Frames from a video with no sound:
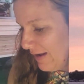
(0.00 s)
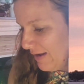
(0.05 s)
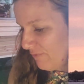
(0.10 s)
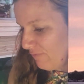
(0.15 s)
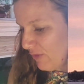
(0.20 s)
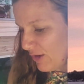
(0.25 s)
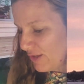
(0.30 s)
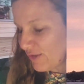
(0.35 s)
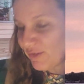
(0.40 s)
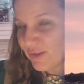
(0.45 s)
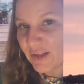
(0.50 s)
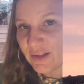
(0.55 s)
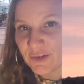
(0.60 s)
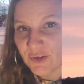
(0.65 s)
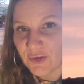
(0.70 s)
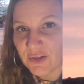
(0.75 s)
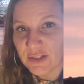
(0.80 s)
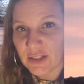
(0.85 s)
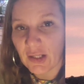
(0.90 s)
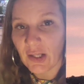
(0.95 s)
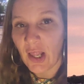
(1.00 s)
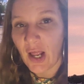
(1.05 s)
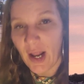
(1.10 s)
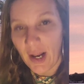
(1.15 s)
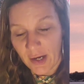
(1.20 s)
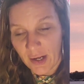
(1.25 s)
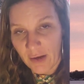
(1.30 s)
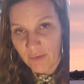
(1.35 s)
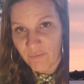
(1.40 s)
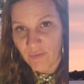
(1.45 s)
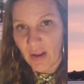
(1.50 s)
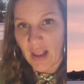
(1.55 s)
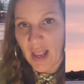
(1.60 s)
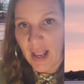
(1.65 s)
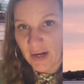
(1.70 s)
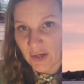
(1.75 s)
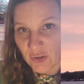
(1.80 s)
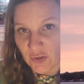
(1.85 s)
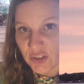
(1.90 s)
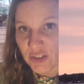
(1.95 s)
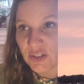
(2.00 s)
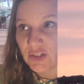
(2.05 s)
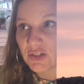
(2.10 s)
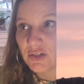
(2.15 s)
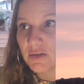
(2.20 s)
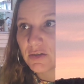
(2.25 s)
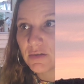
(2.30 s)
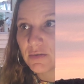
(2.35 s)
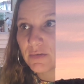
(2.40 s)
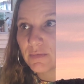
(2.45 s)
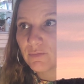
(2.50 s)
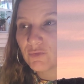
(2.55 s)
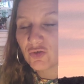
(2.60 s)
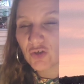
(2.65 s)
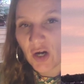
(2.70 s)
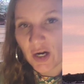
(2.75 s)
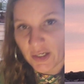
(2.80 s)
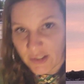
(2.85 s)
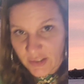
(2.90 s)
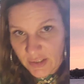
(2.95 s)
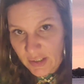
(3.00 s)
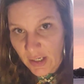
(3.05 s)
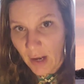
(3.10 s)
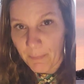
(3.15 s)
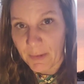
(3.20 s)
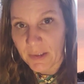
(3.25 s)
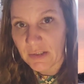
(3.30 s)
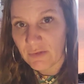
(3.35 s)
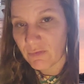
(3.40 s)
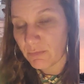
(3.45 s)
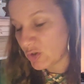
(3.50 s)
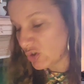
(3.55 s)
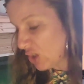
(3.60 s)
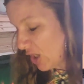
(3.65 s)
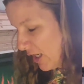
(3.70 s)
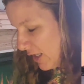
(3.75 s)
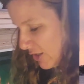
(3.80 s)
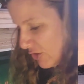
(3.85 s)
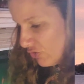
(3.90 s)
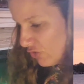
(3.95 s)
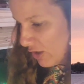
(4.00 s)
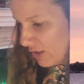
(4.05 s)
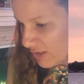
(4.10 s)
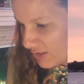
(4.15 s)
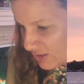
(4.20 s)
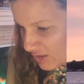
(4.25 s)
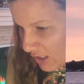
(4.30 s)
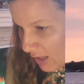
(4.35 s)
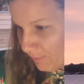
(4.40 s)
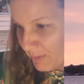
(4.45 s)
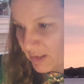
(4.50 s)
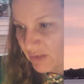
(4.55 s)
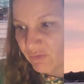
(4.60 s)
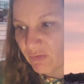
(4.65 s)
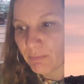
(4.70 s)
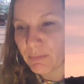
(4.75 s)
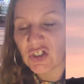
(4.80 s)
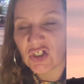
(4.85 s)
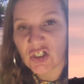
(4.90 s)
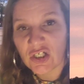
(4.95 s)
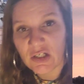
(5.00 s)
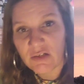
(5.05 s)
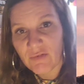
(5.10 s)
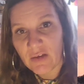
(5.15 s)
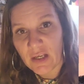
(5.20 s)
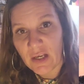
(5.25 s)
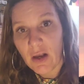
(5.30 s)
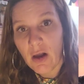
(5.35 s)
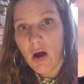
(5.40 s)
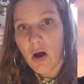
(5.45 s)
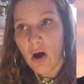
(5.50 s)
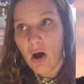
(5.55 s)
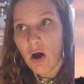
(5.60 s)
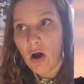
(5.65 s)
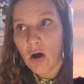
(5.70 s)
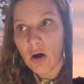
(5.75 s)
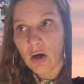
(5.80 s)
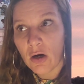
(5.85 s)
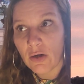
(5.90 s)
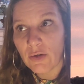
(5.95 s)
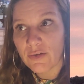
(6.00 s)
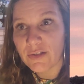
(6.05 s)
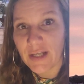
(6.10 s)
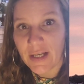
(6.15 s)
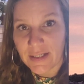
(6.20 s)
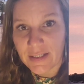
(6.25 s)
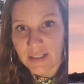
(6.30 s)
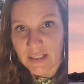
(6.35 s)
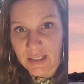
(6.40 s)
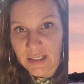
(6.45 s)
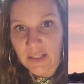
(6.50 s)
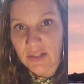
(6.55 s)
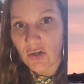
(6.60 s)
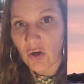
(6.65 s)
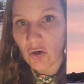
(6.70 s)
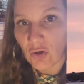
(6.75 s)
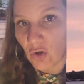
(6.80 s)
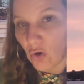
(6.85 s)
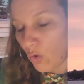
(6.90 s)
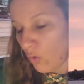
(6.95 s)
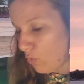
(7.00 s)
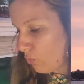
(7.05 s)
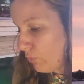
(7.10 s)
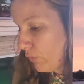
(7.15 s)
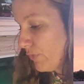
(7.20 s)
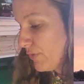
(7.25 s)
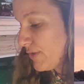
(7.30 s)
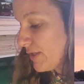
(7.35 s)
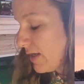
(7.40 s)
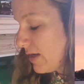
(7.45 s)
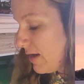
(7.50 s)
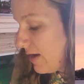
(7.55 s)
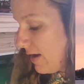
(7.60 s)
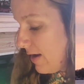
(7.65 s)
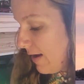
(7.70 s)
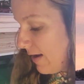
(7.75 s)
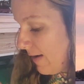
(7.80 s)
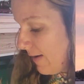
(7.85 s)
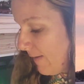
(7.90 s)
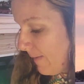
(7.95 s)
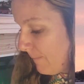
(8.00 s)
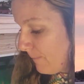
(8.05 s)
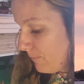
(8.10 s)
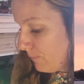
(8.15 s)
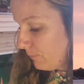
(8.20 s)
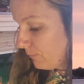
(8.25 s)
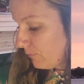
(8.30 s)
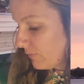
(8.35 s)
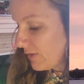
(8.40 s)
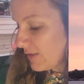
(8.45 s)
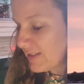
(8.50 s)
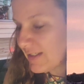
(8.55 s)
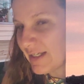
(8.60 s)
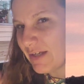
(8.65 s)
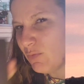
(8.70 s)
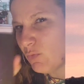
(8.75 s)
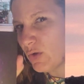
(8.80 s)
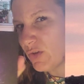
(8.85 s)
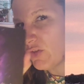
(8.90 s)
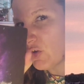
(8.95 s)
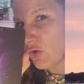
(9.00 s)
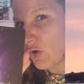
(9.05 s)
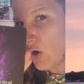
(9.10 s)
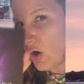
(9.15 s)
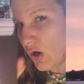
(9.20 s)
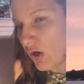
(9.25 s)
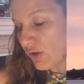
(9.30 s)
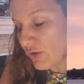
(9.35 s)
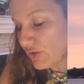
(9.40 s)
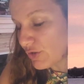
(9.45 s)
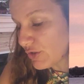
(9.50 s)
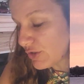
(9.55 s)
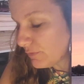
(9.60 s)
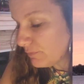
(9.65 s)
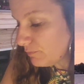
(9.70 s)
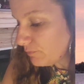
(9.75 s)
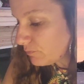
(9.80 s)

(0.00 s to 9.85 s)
If anything, there is a lot of energies trying to stop us from shining, trying to stop us from achieving our destinies, our goals. See with your heart.